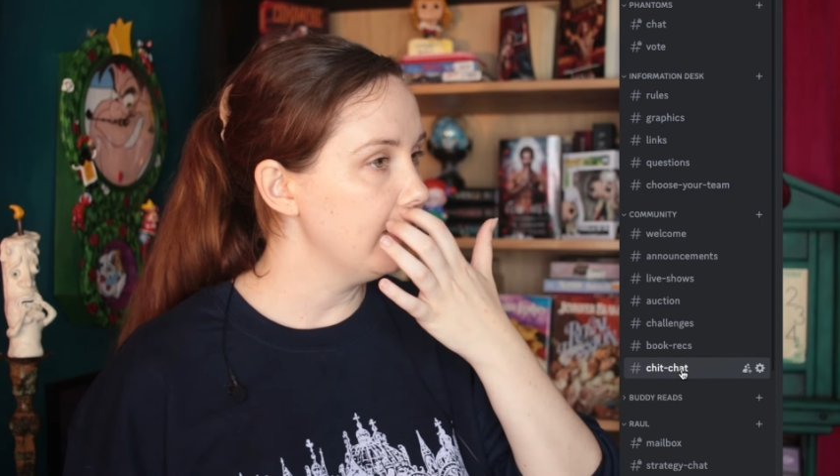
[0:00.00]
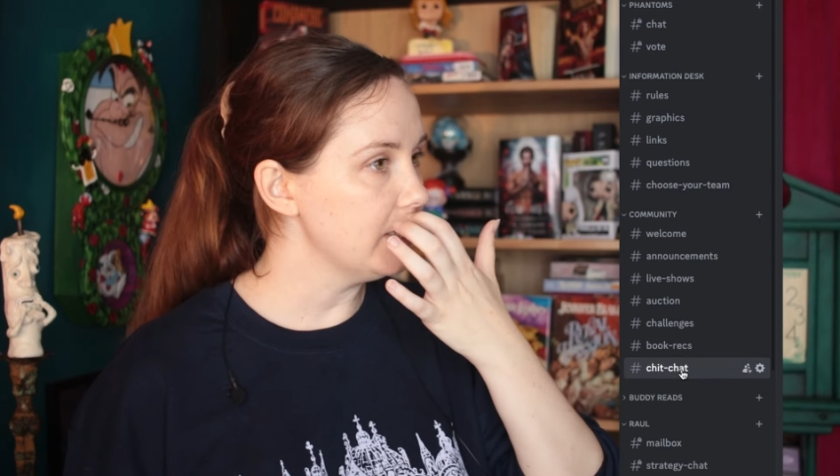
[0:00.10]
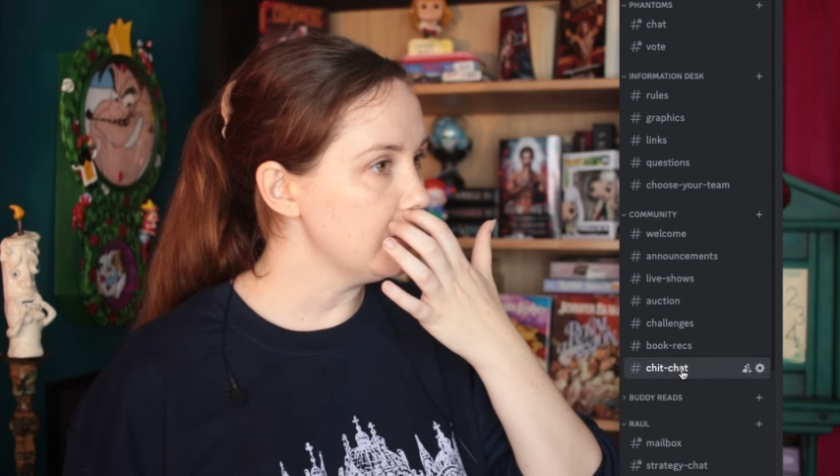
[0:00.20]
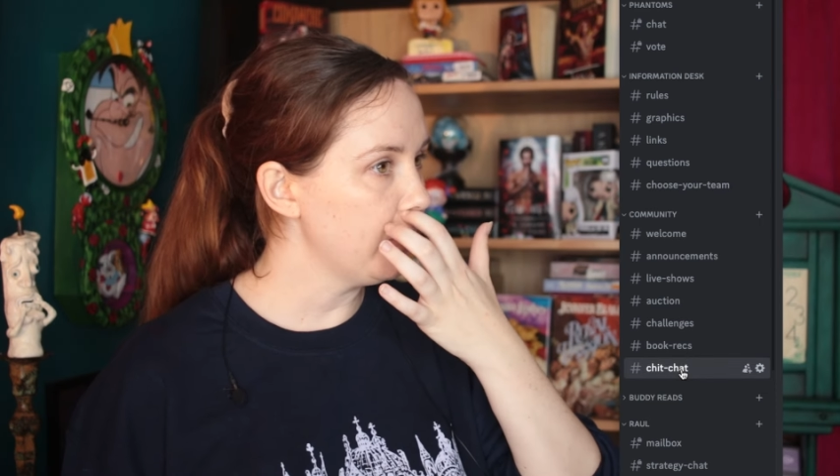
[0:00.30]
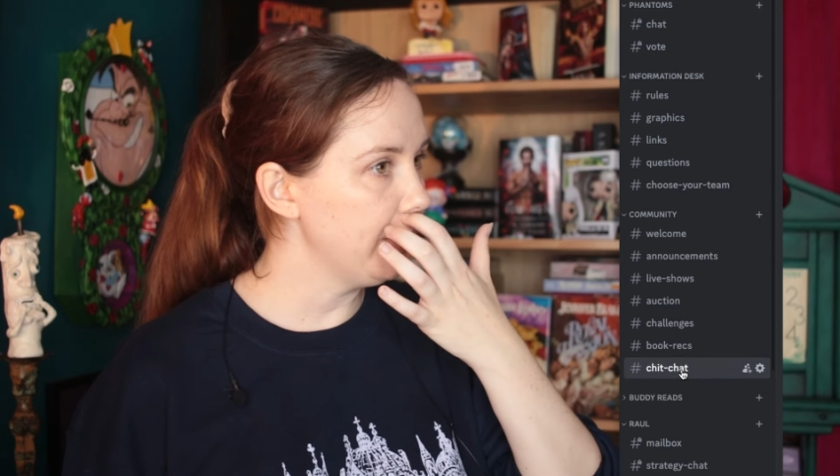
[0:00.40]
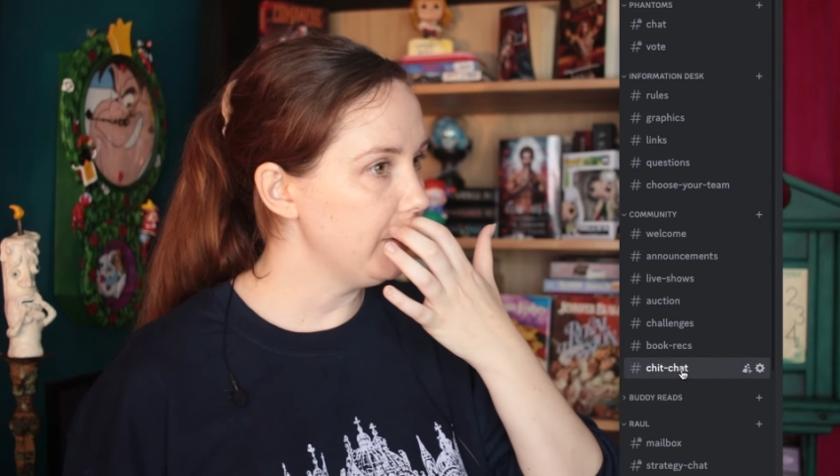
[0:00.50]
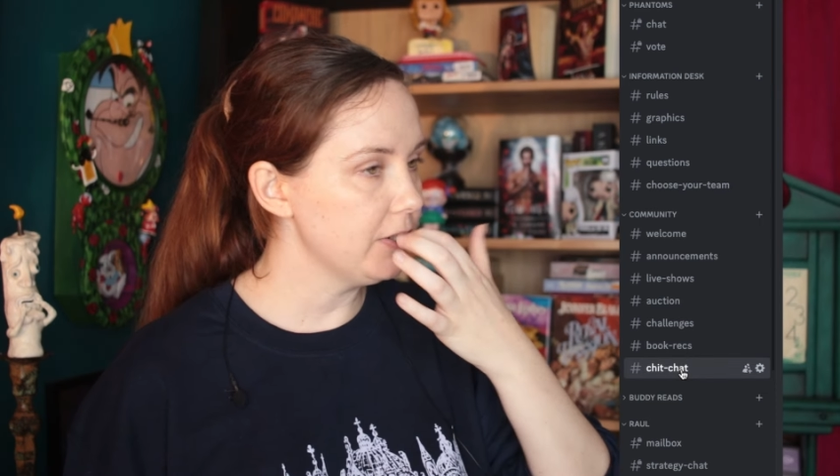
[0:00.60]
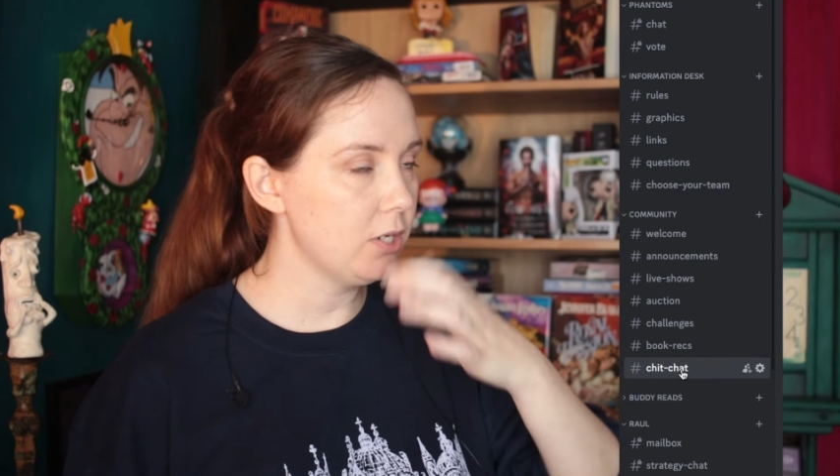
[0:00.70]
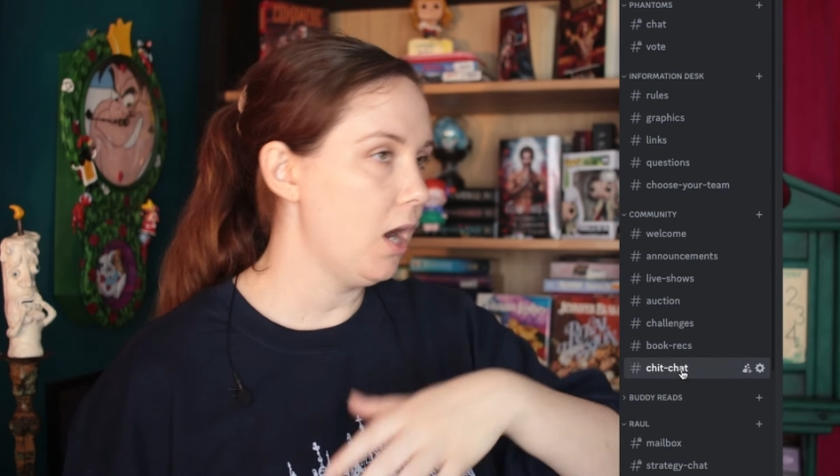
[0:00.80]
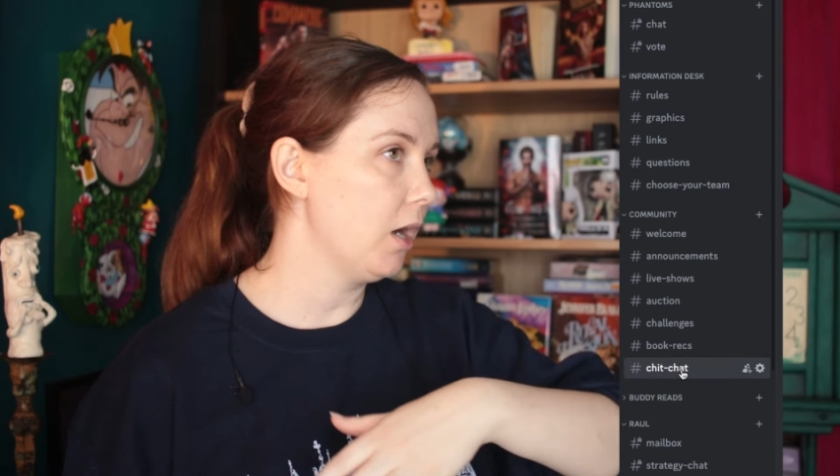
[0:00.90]
This is where you
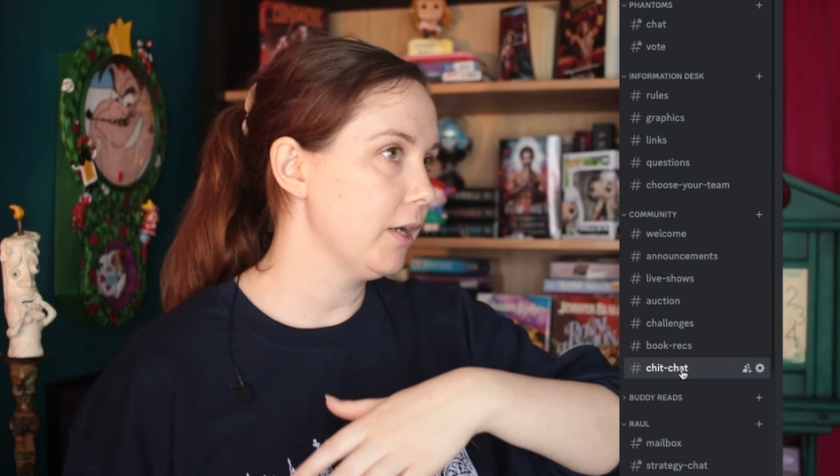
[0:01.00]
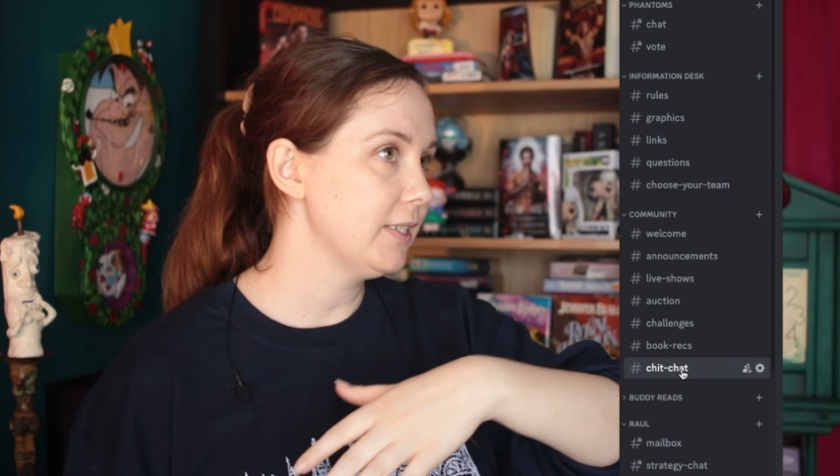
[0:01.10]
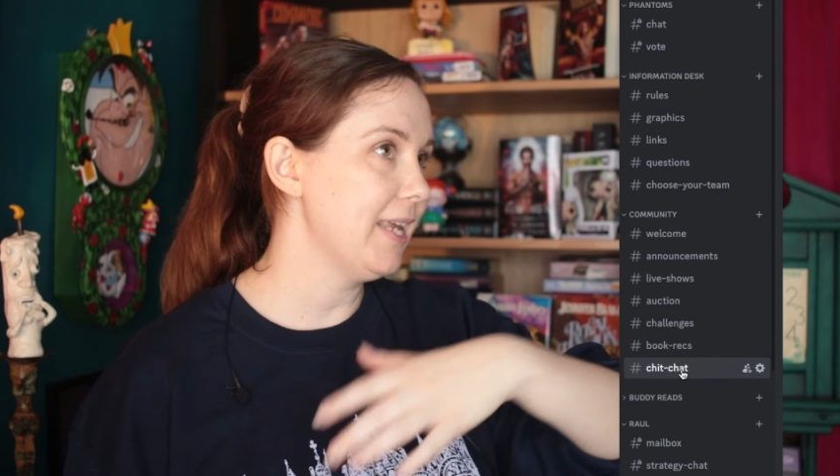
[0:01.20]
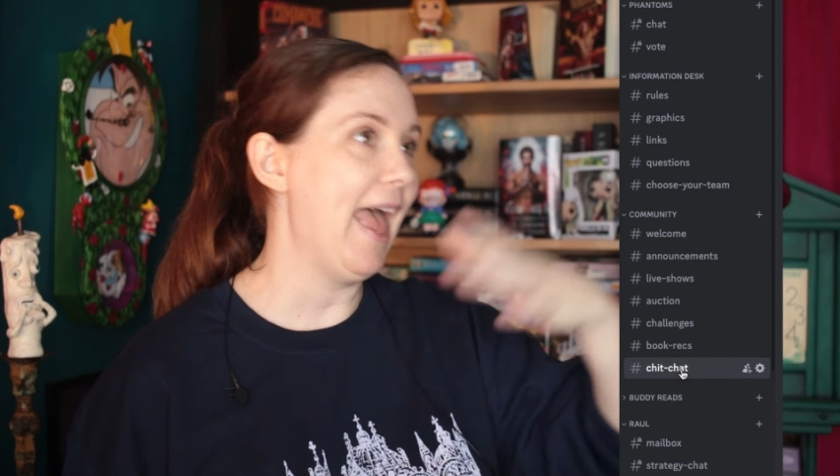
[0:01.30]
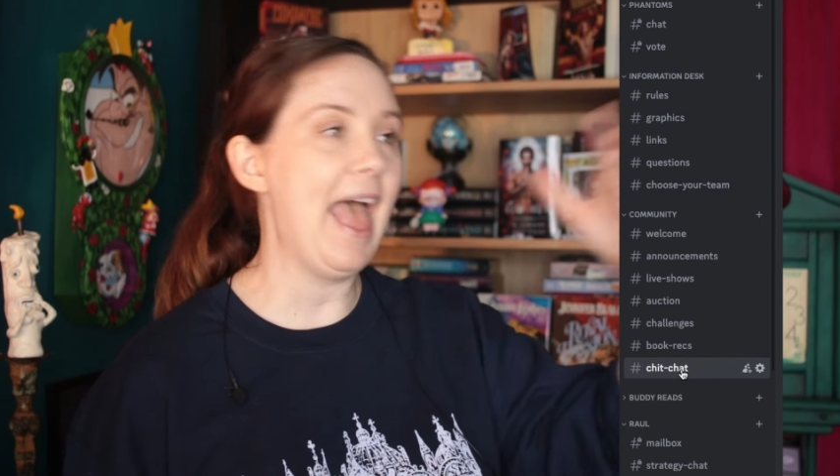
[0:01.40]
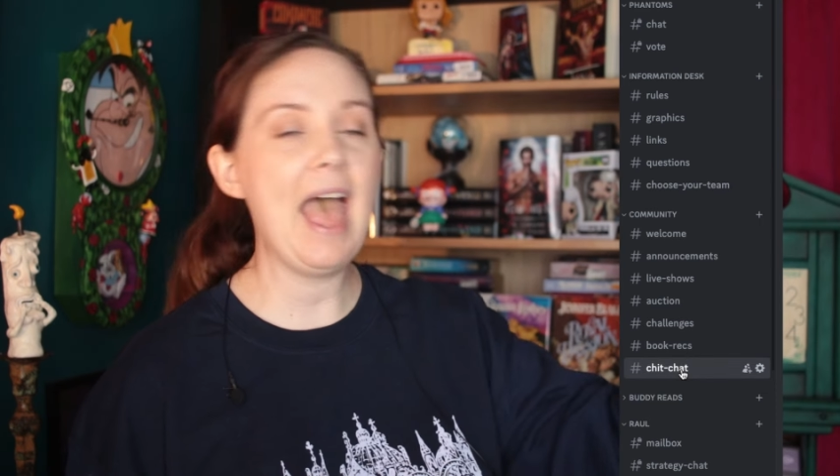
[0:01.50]
can talk to